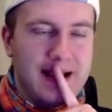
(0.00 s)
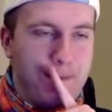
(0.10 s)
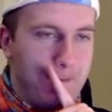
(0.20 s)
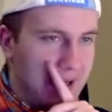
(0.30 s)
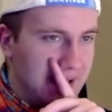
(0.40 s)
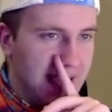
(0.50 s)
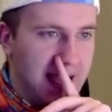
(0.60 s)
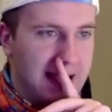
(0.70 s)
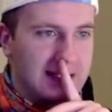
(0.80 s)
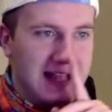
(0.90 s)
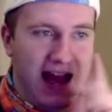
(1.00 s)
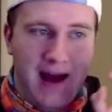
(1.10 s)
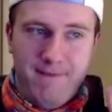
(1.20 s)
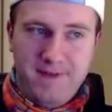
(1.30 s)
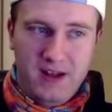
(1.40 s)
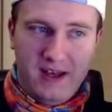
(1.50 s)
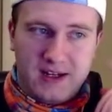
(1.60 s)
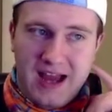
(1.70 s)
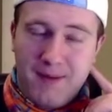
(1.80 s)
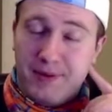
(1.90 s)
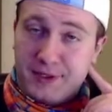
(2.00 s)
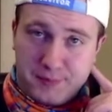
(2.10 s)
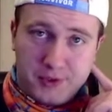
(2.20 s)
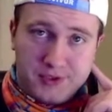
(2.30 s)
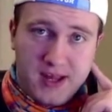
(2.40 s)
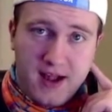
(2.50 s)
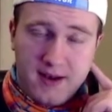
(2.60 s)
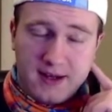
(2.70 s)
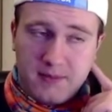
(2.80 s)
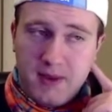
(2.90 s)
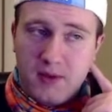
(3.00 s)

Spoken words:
Because I'm feeling a complex personality in Camilla.